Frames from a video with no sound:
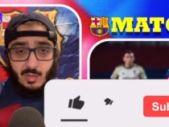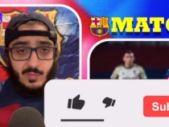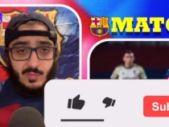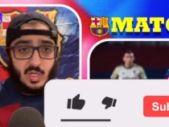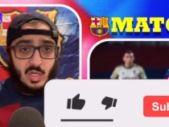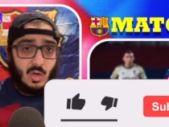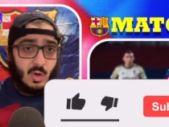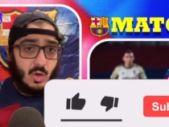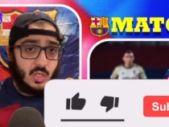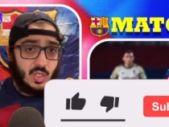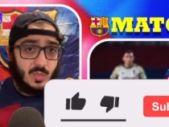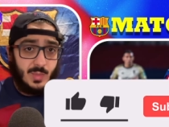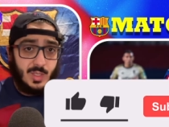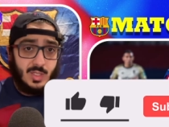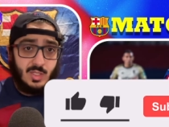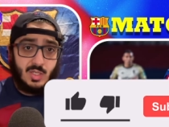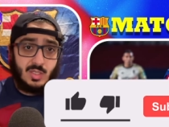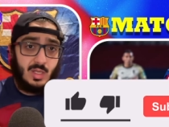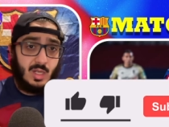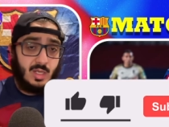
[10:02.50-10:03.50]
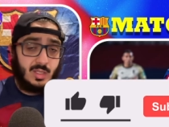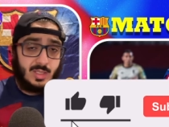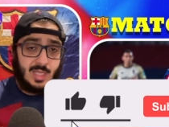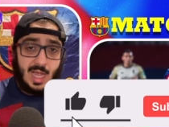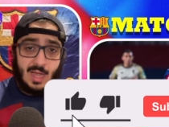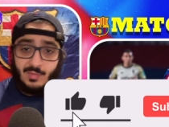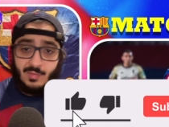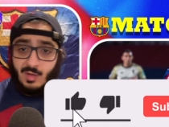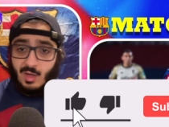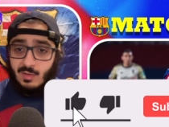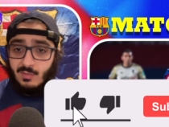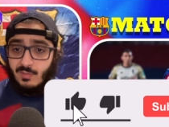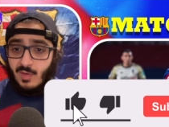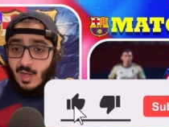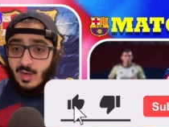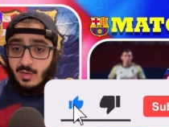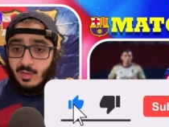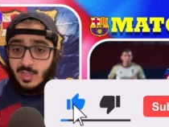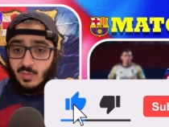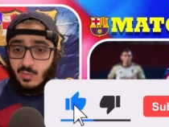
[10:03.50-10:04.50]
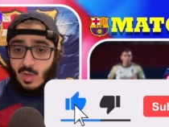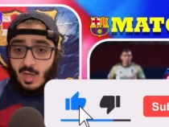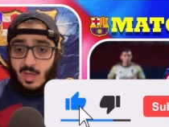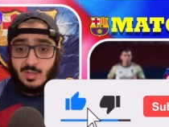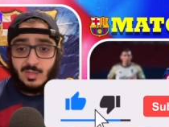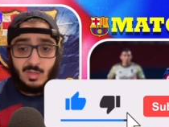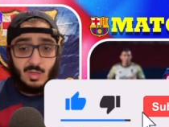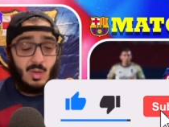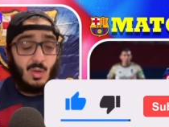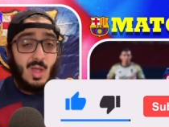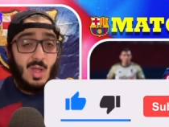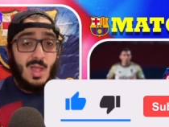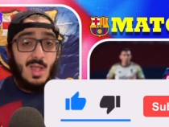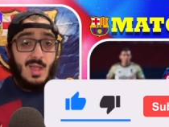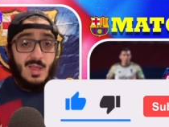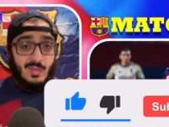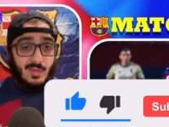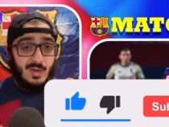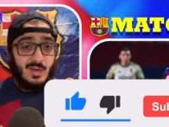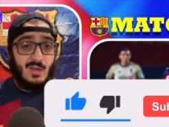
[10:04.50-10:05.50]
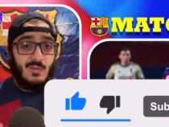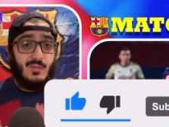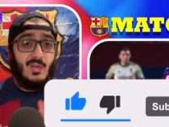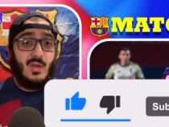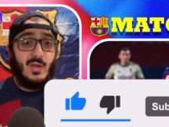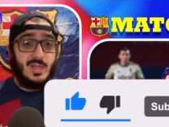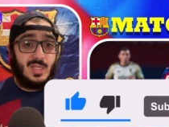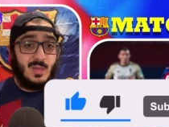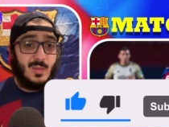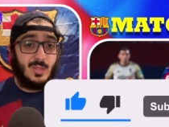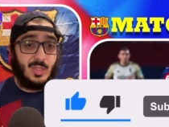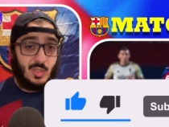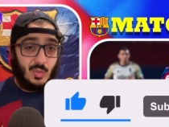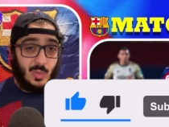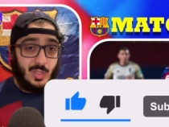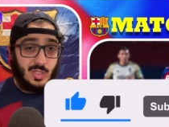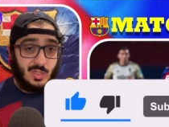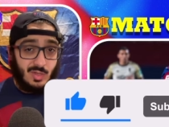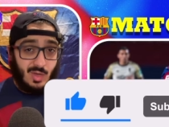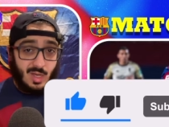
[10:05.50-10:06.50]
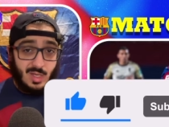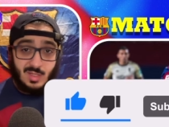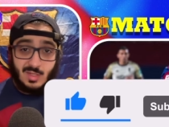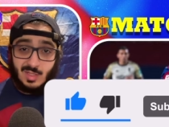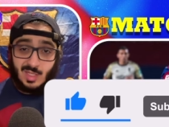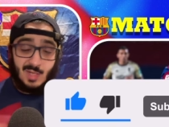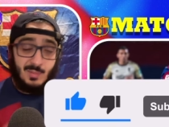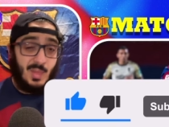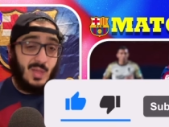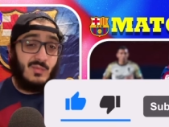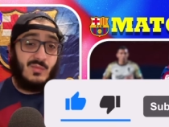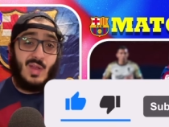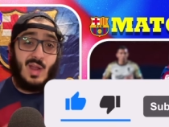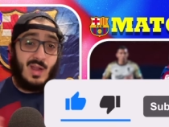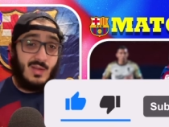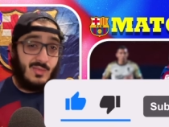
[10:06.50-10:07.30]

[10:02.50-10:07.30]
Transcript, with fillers: Victor Osimhen just lost the AFCON final as well, so they're in a very similar situation to us. It's going to be a very,